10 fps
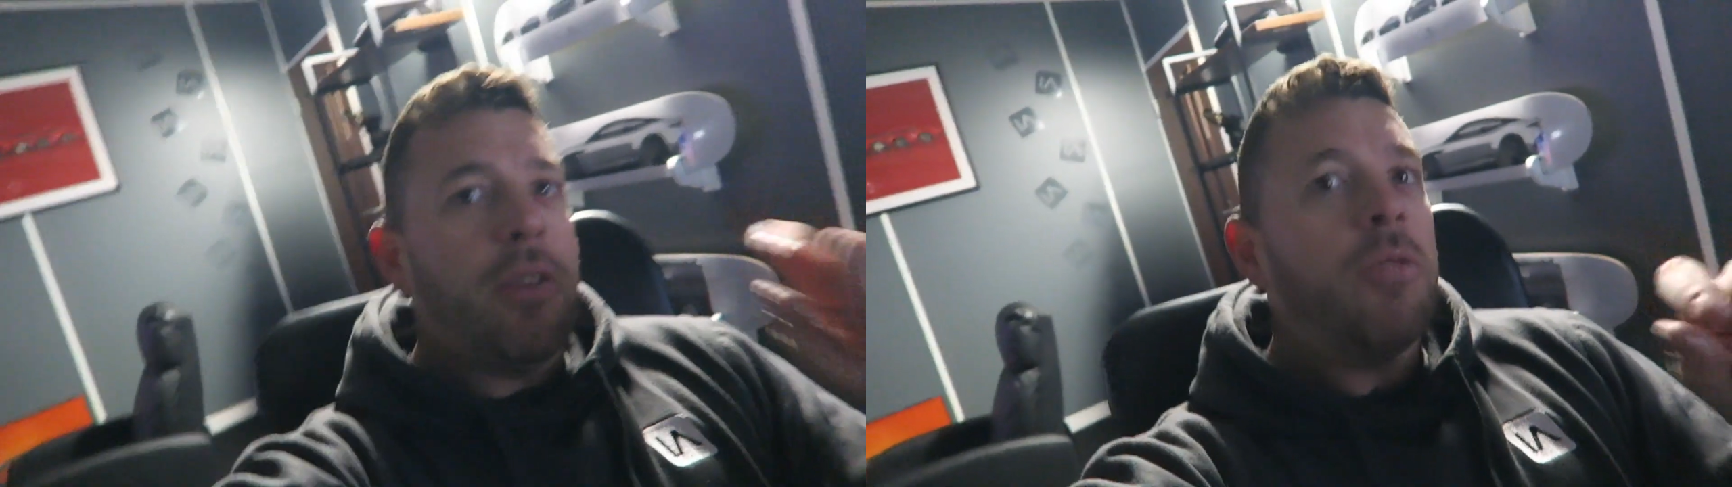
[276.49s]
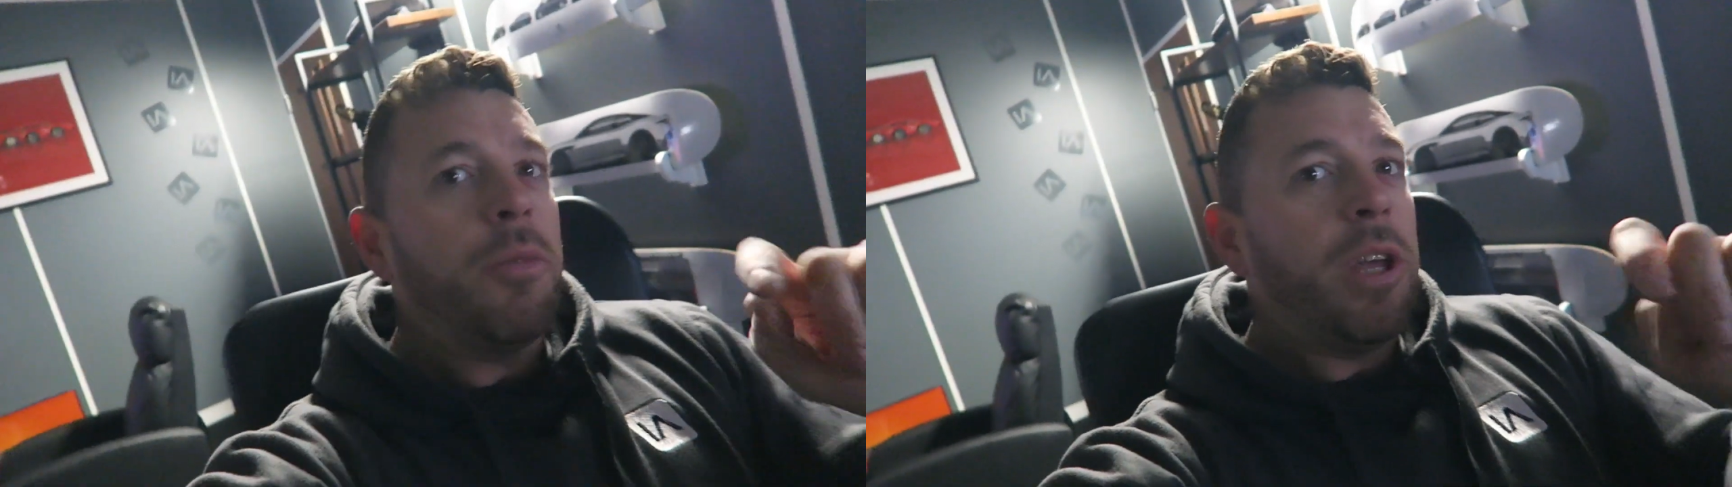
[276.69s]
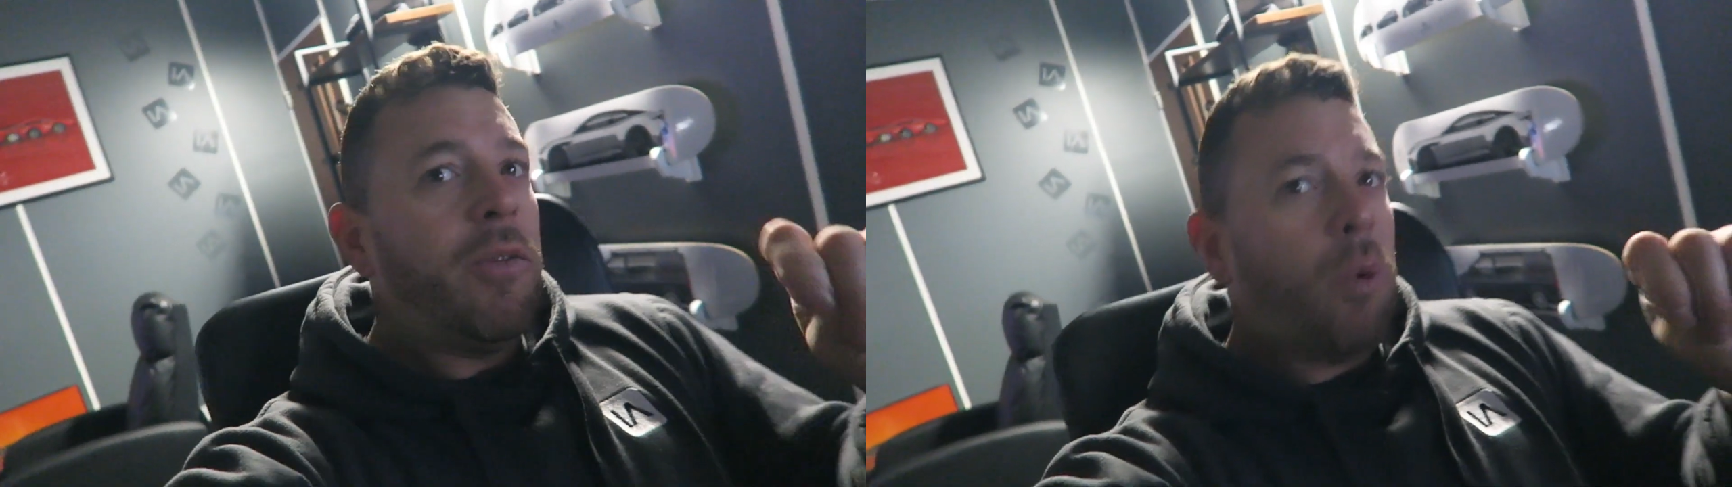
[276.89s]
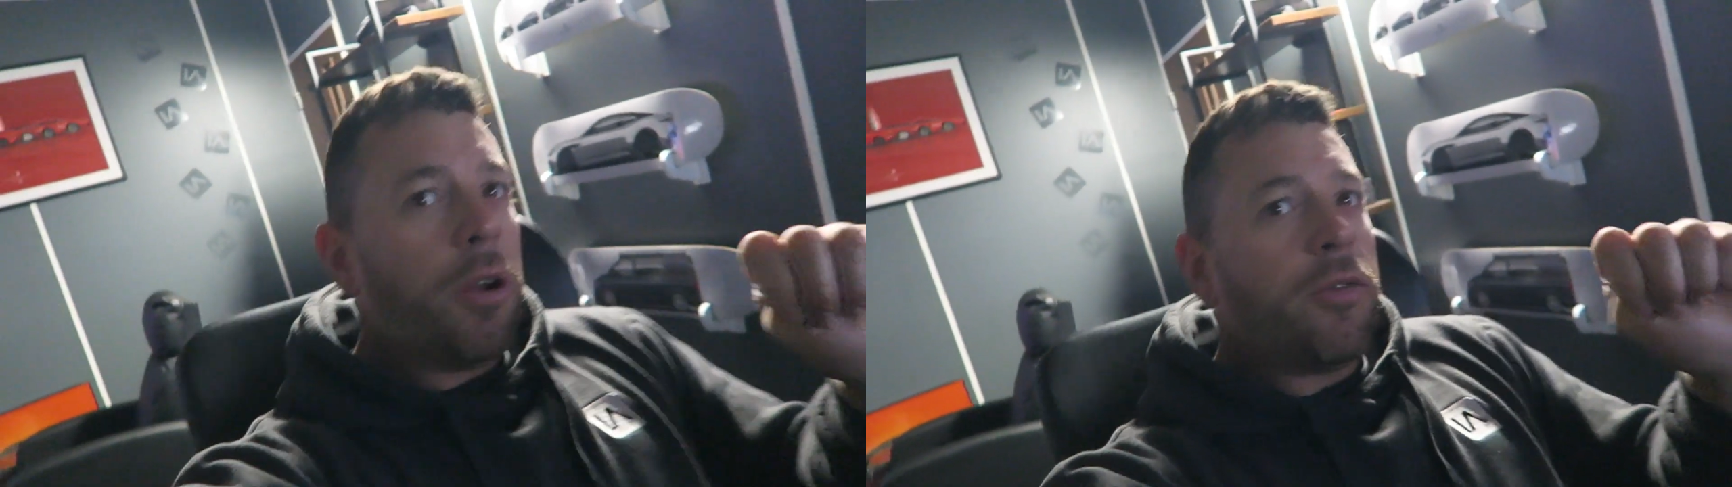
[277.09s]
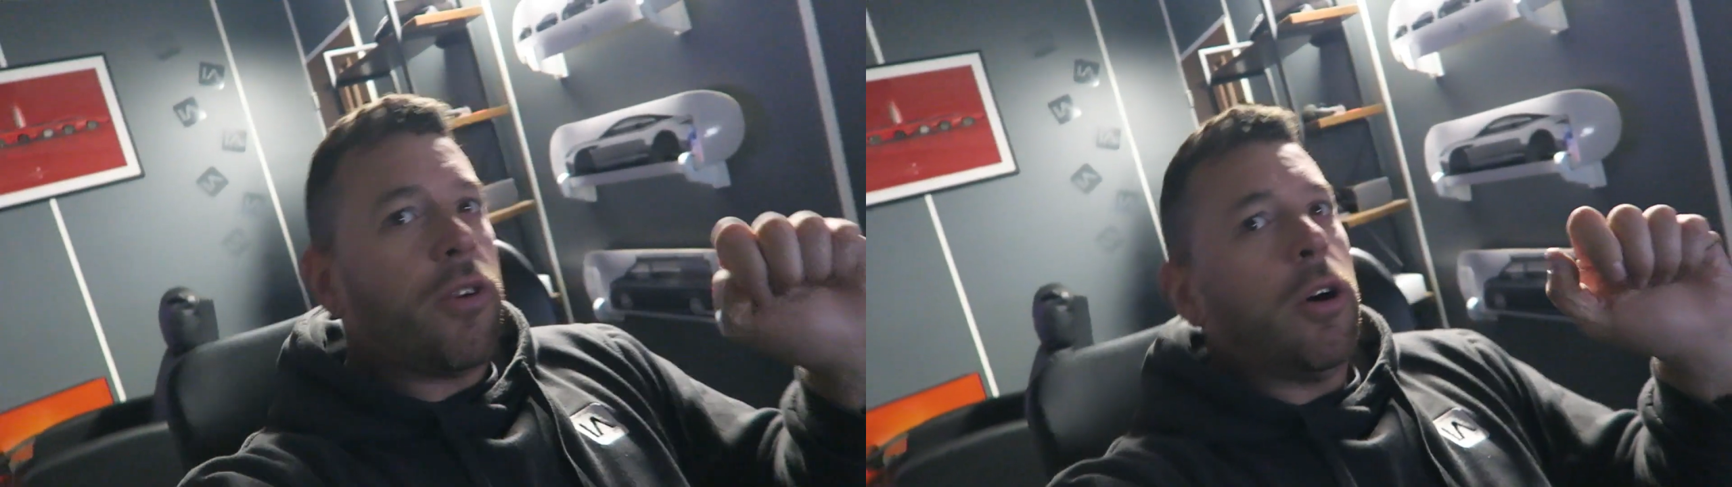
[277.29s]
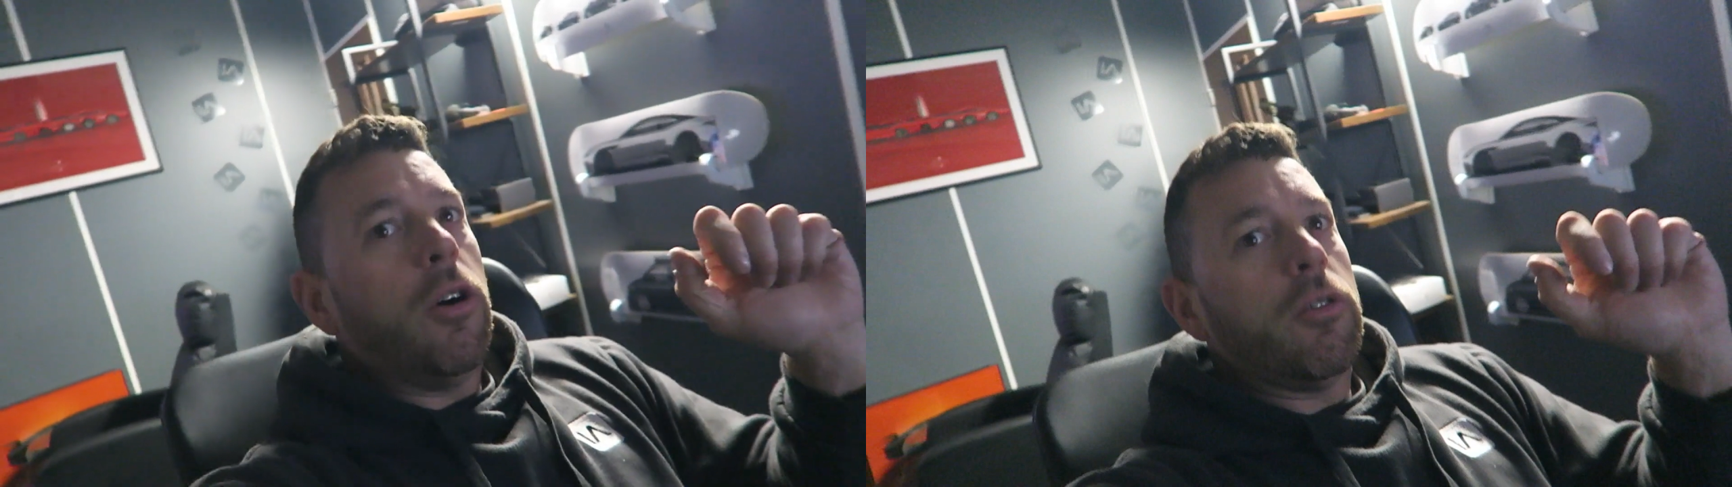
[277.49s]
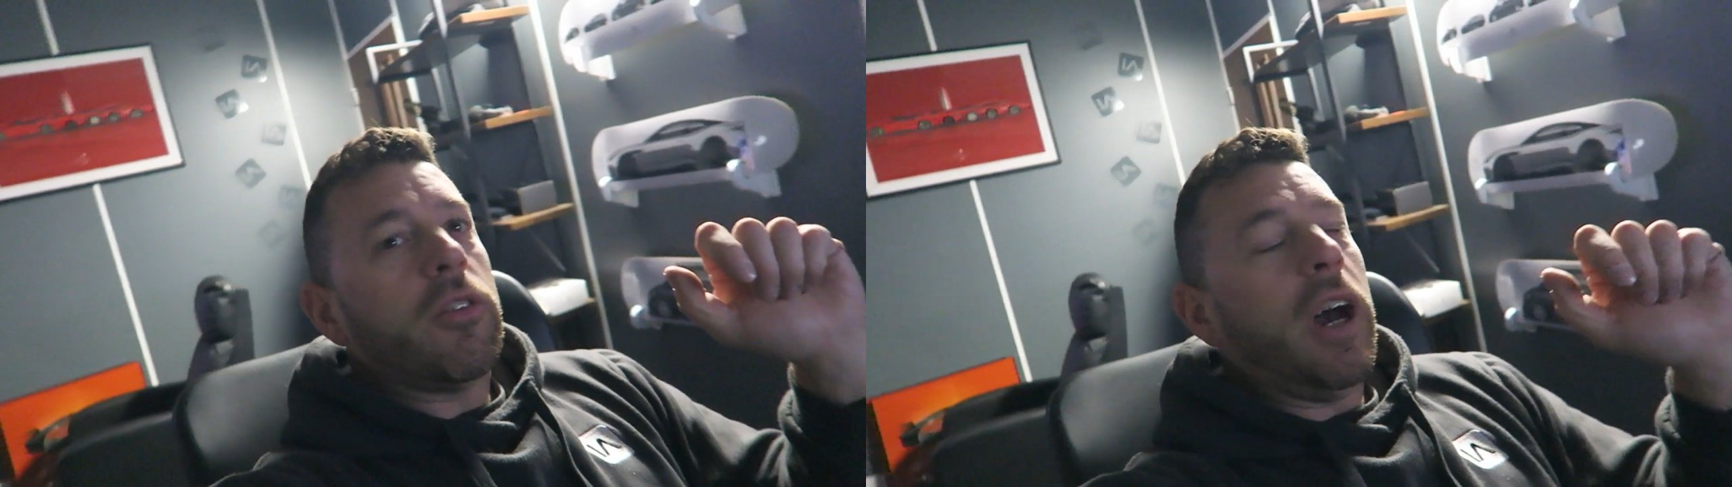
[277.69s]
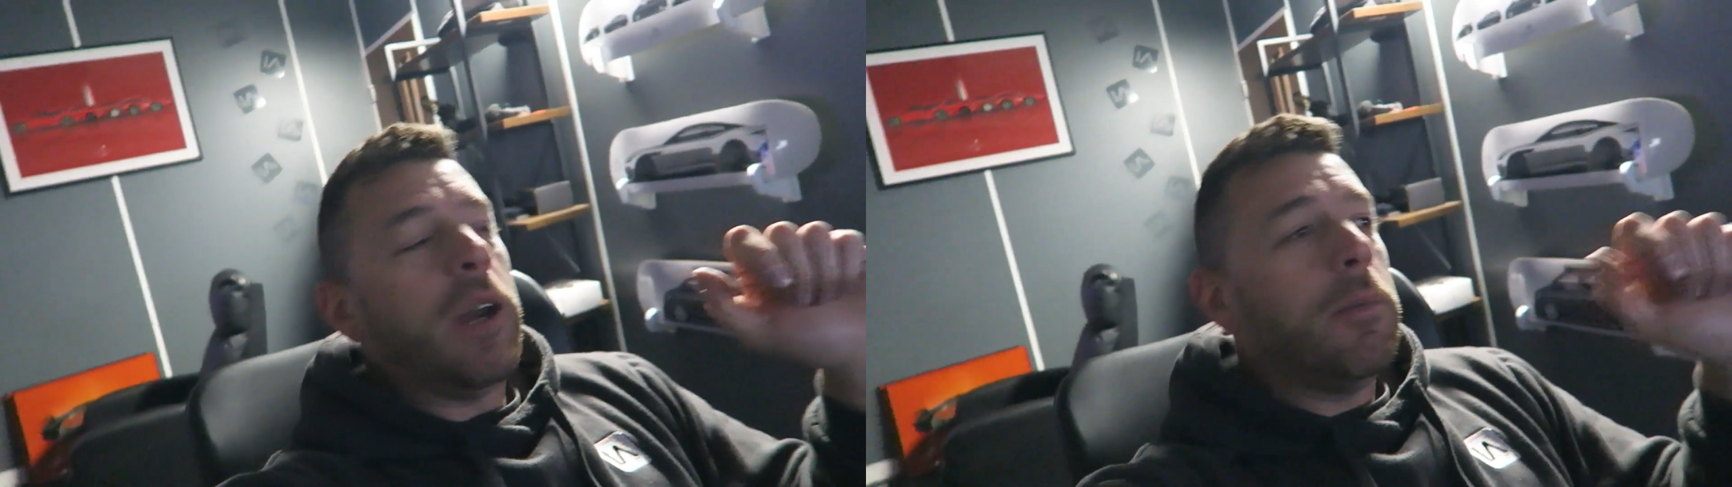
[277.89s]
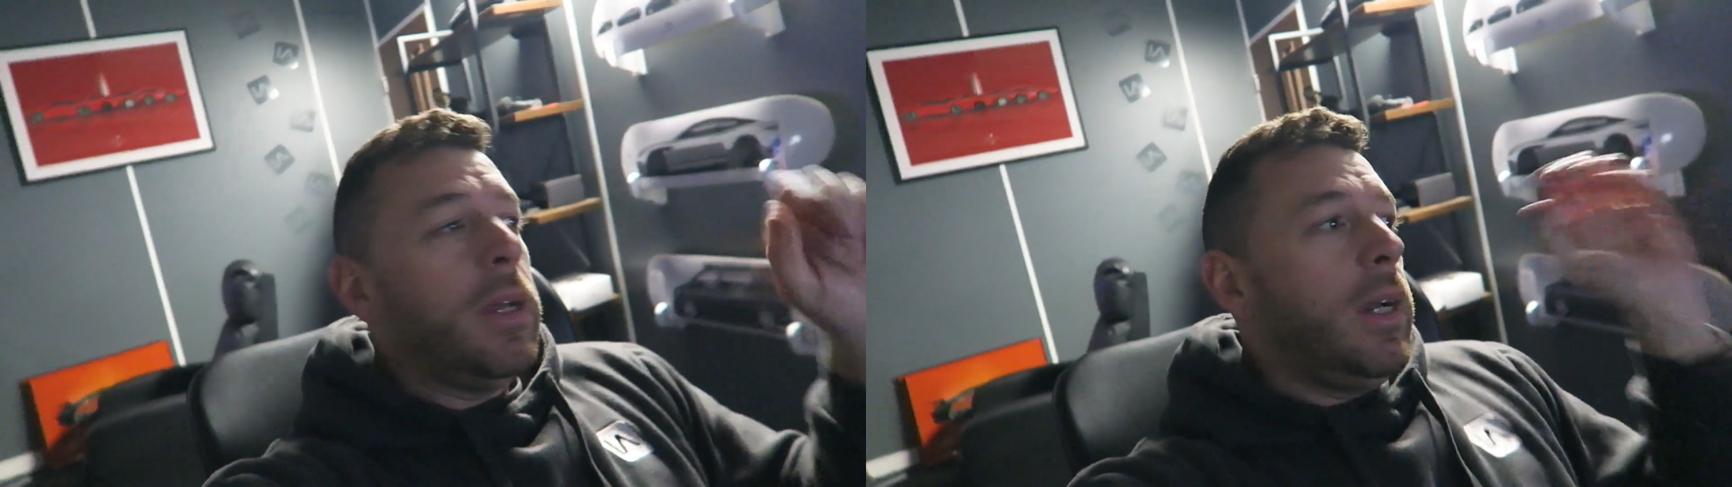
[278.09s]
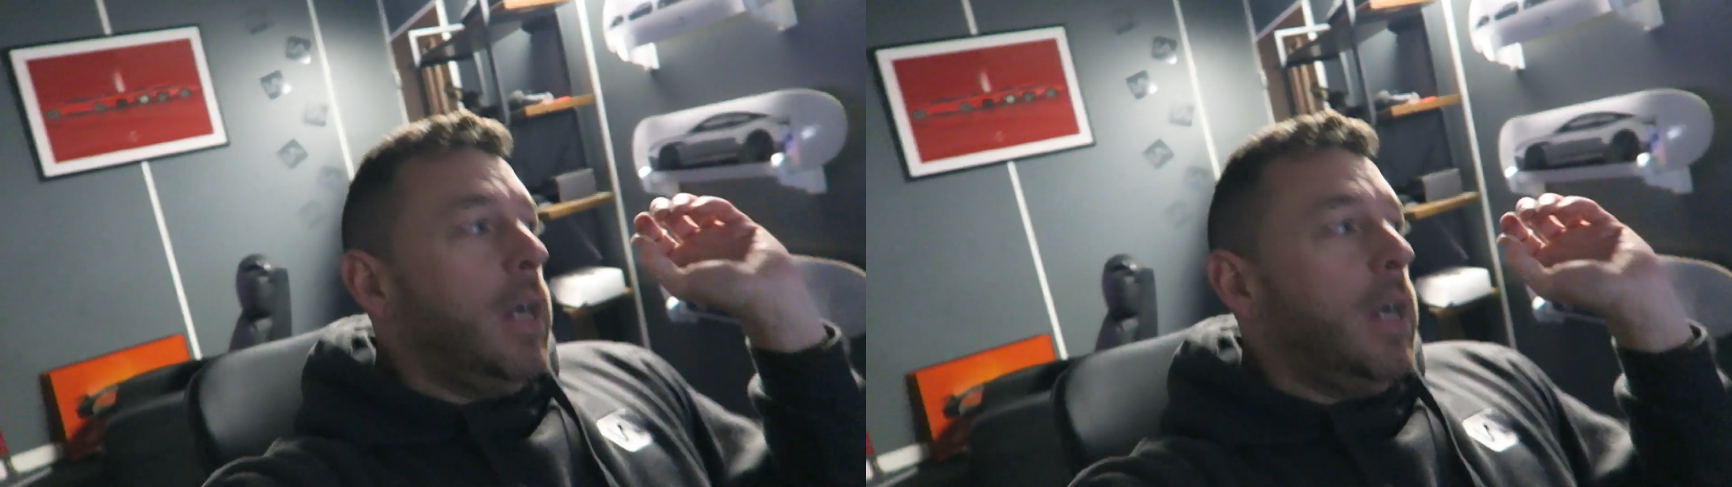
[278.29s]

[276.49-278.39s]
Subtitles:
is something I've wanted for a long time.